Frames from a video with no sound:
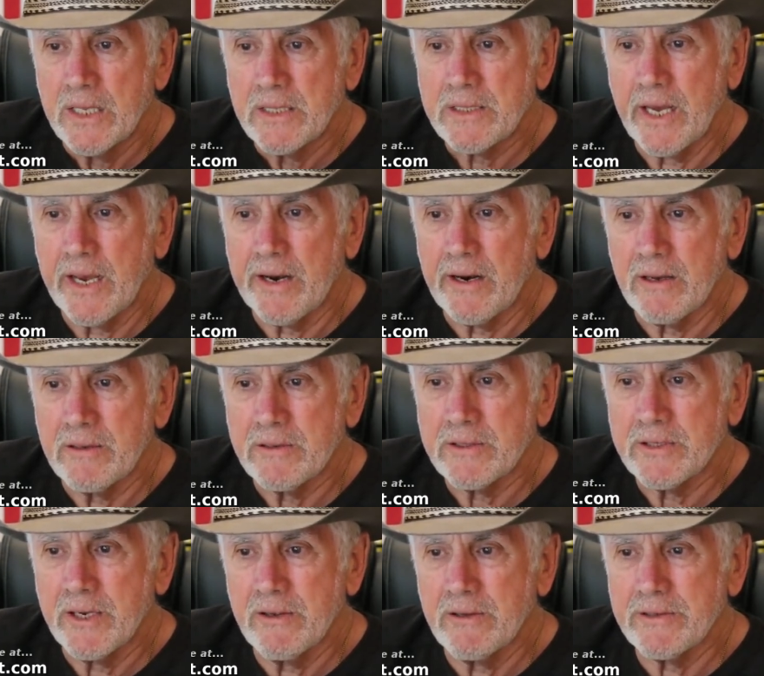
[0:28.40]
Title,
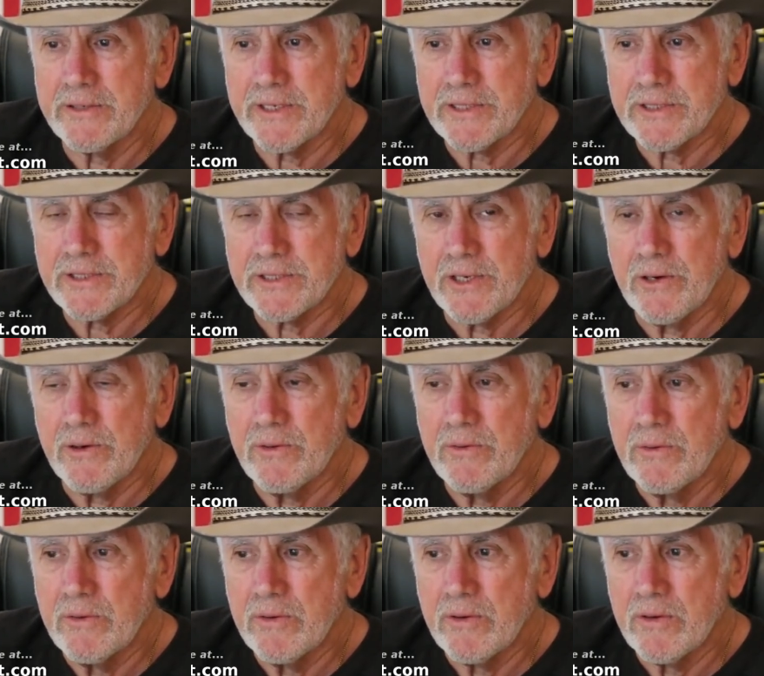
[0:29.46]
Told You So.
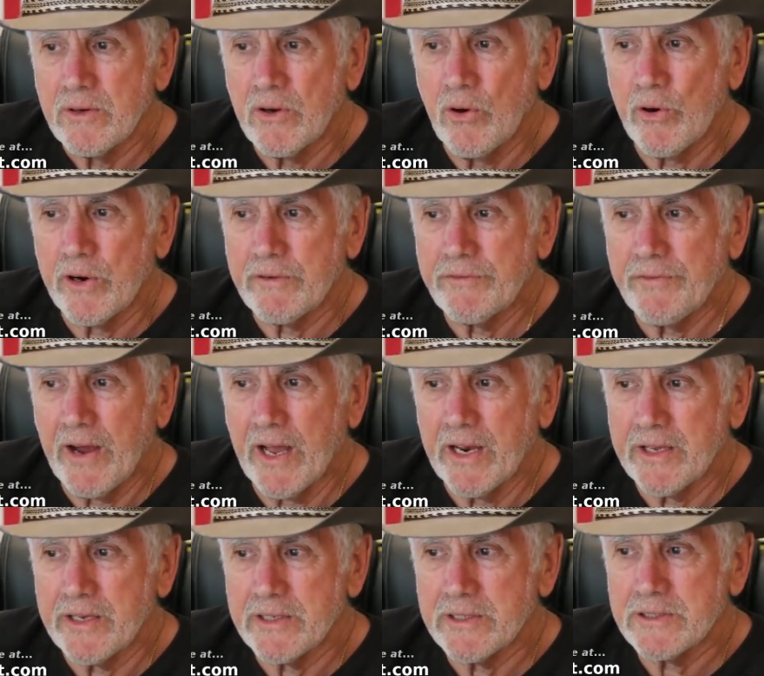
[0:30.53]
Court
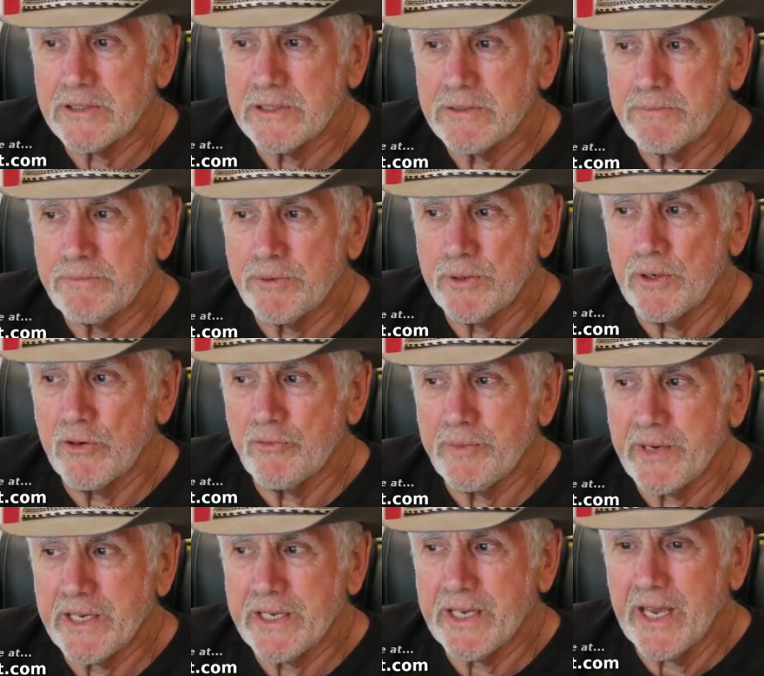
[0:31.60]
filings prove
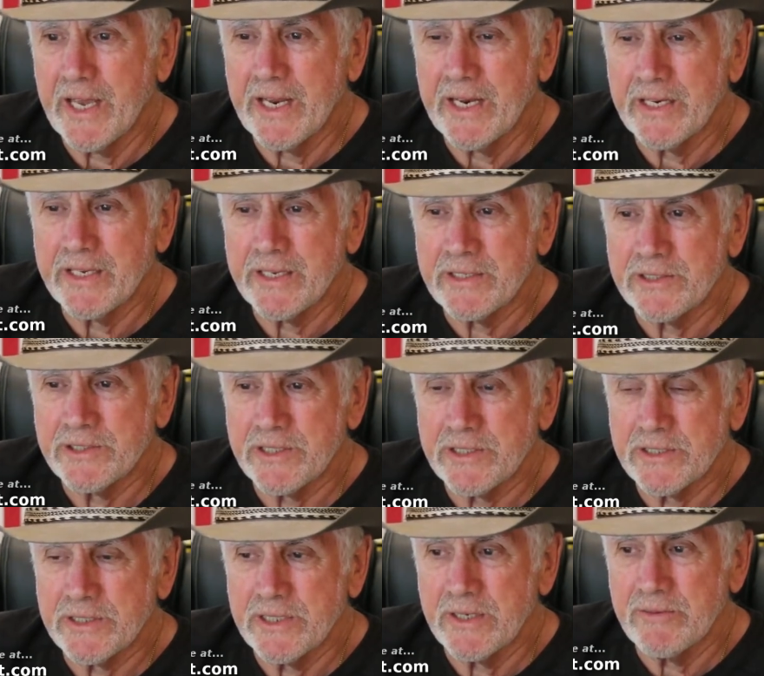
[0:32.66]
McCain didn't
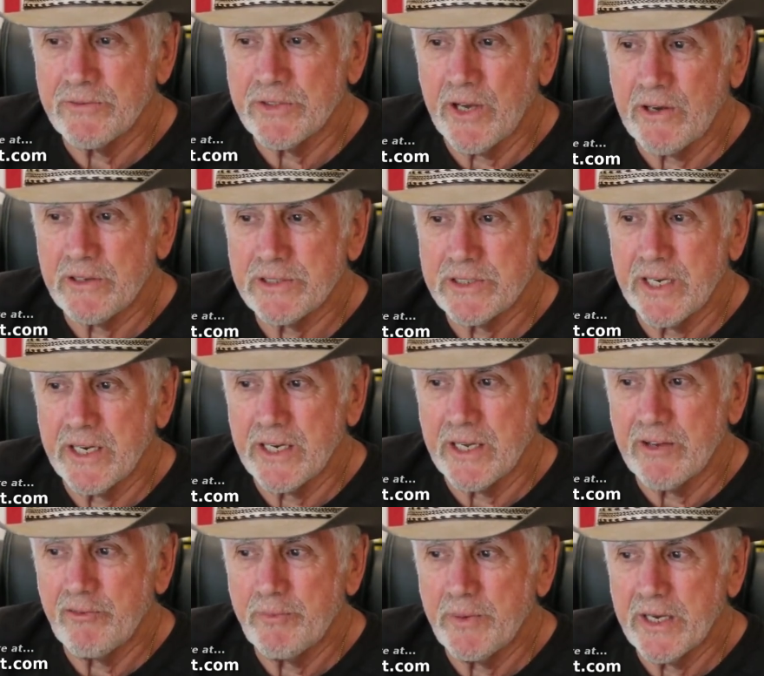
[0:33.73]
just give Dossier to
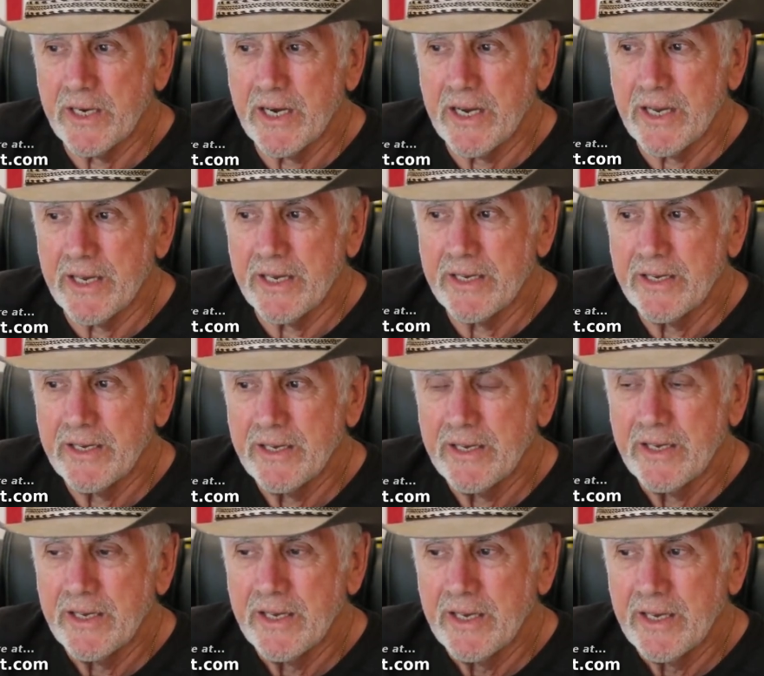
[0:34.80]
FBI.
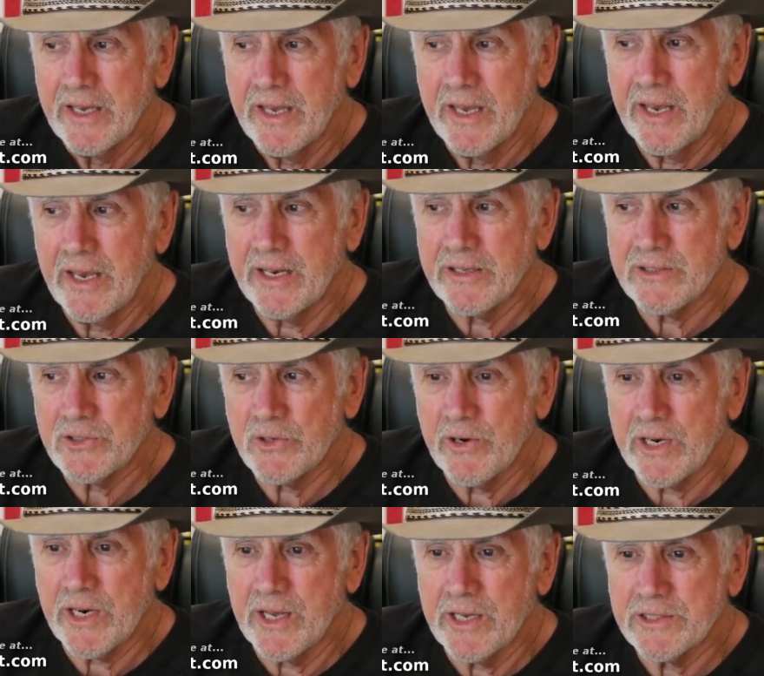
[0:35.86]
He and his
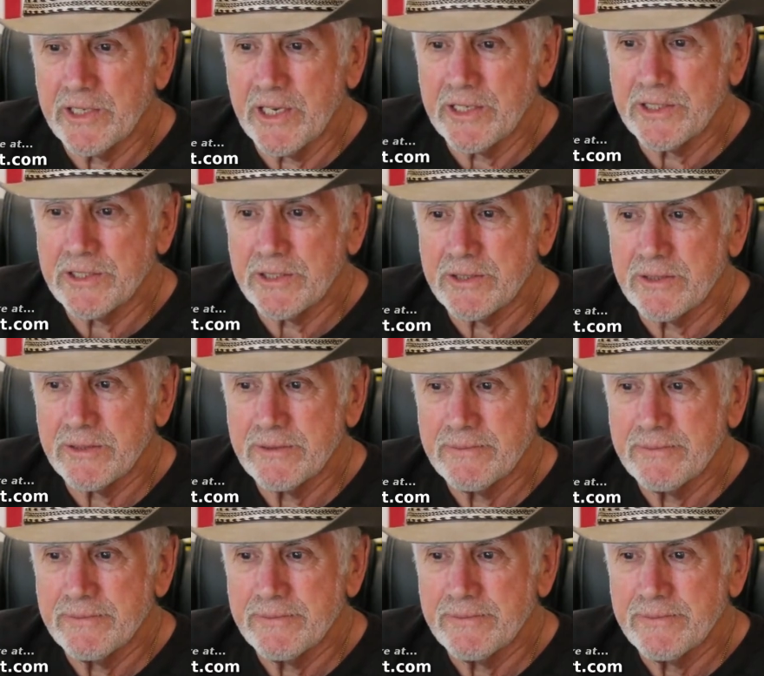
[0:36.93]
organization
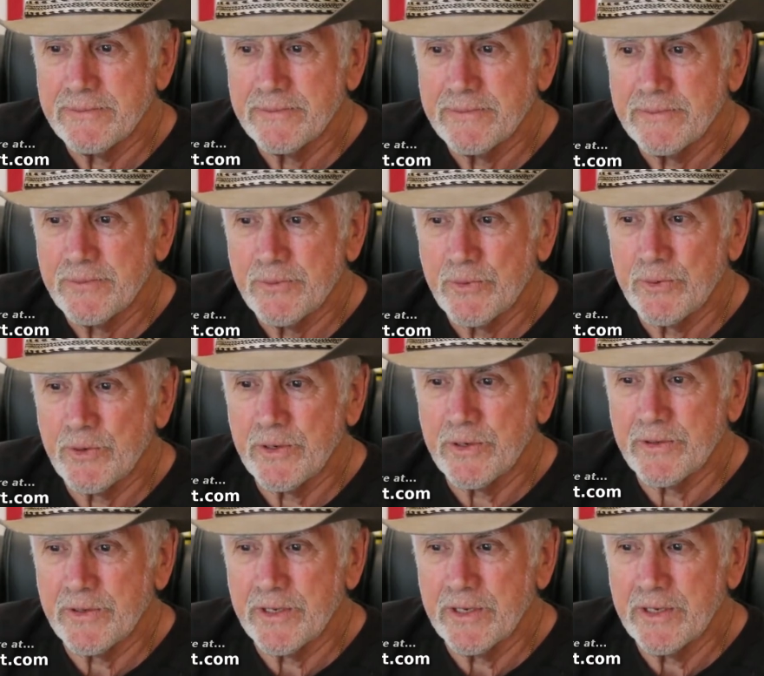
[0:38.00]

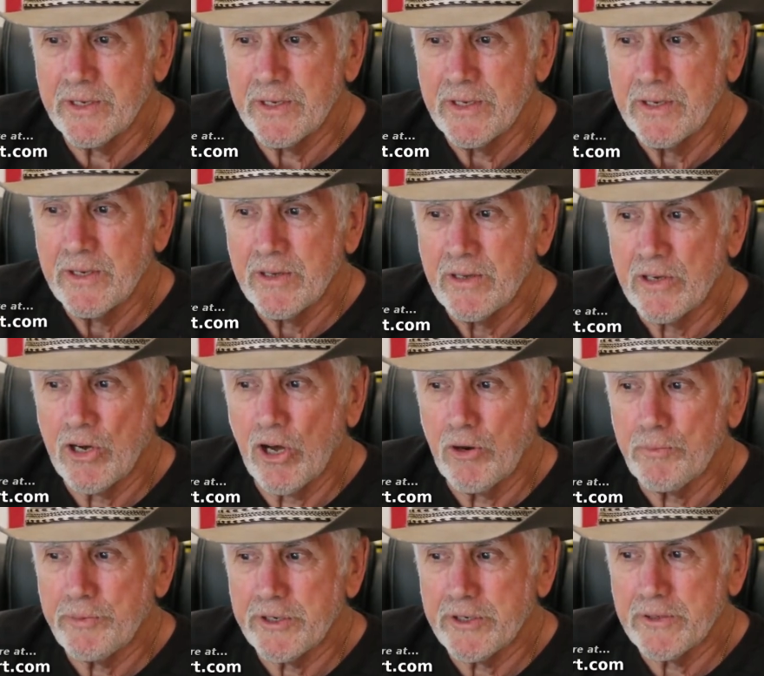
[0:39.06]
were the
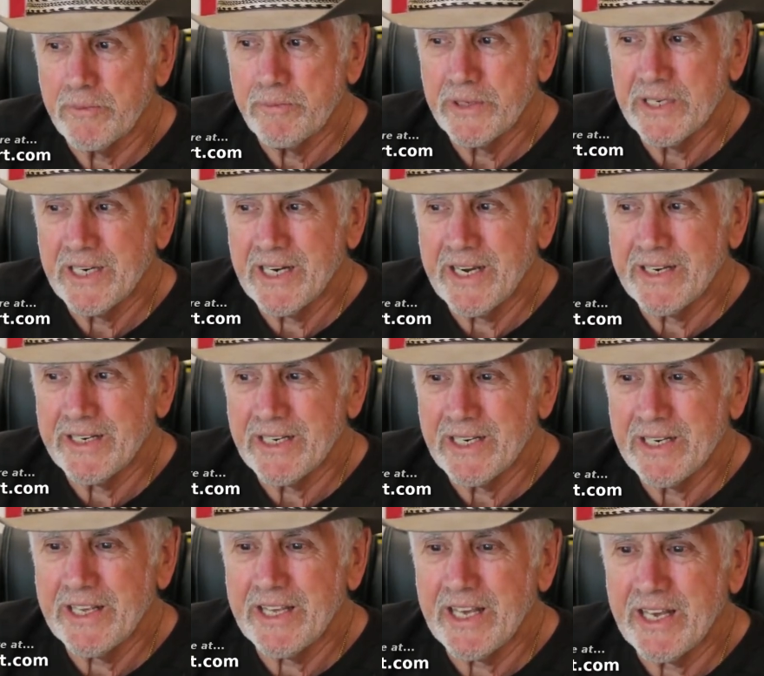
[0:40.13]
culprit behind
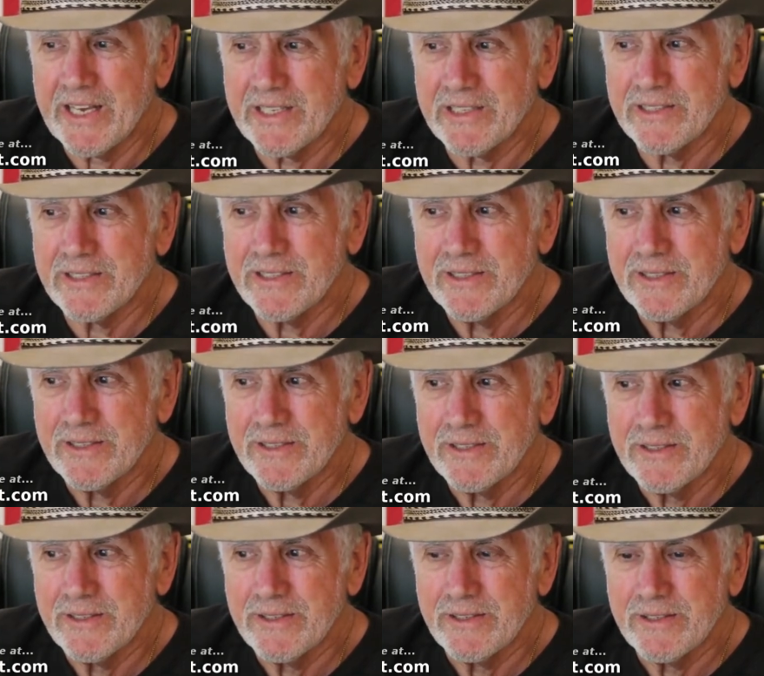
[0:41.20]
leaking it
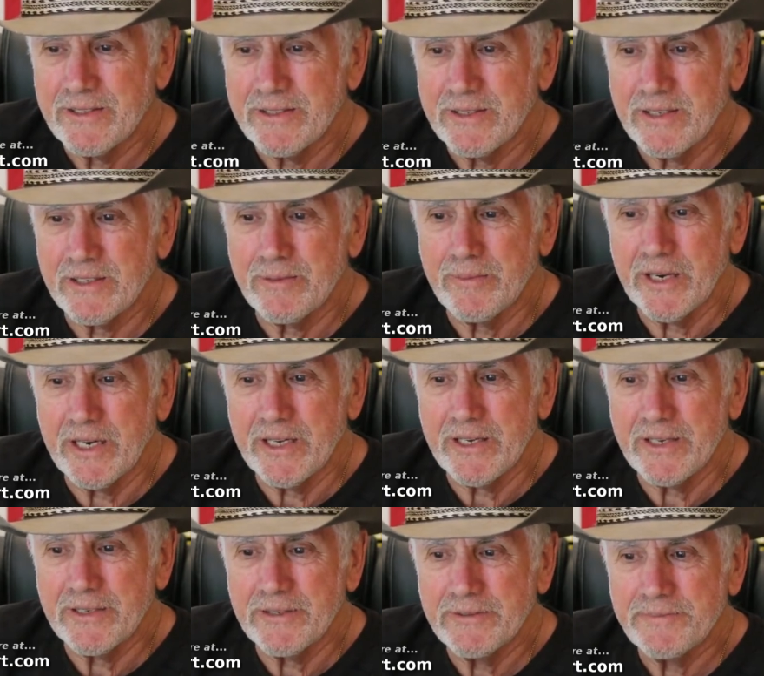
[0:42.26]
to the media.